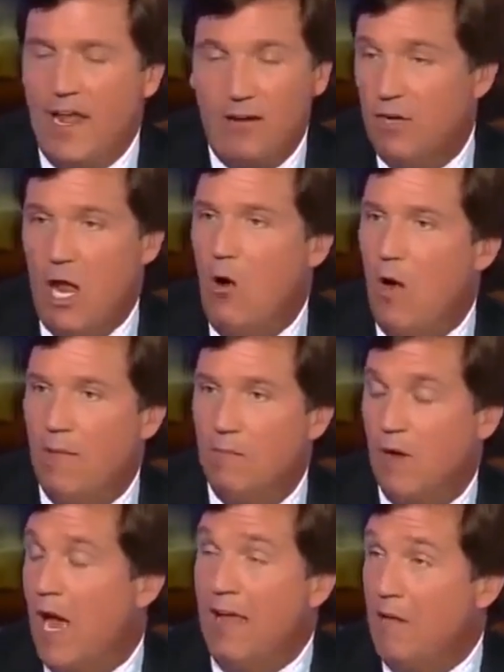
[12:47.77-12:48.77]
I mean, I don't know.
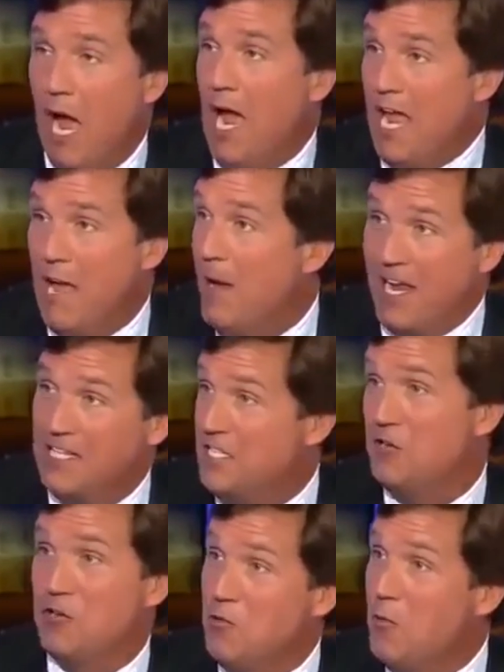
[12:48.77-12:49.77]
I am. I
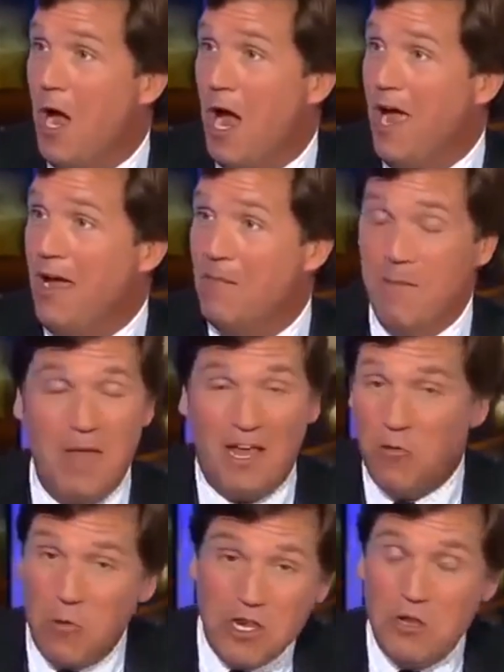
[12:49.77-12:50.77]
can tell you why. Maybe
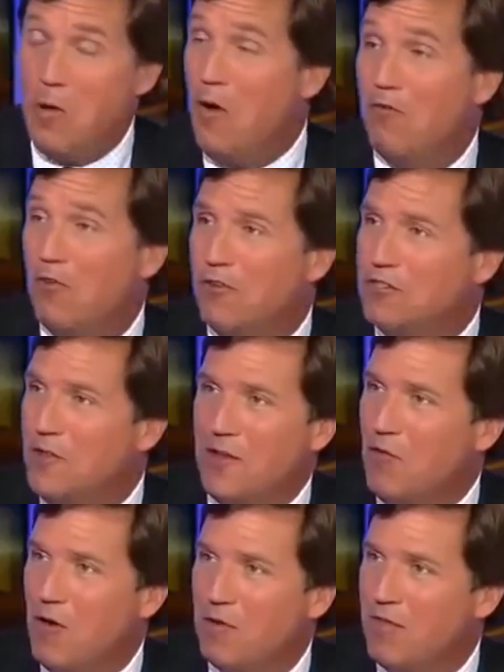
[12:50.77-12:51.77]
I can win you over. There's
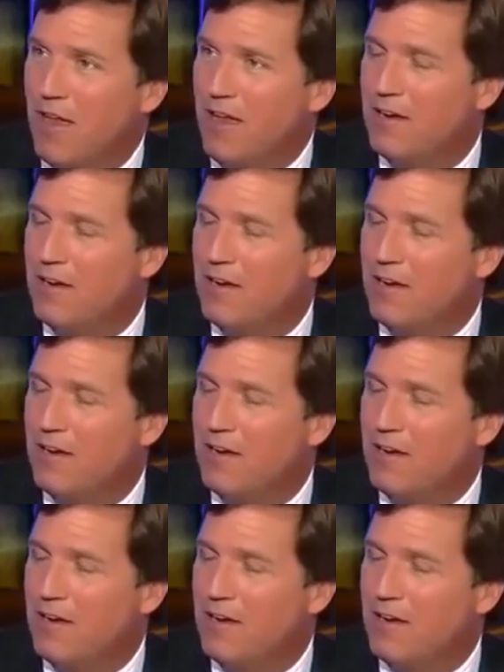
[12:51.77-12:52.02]
nothing wrong with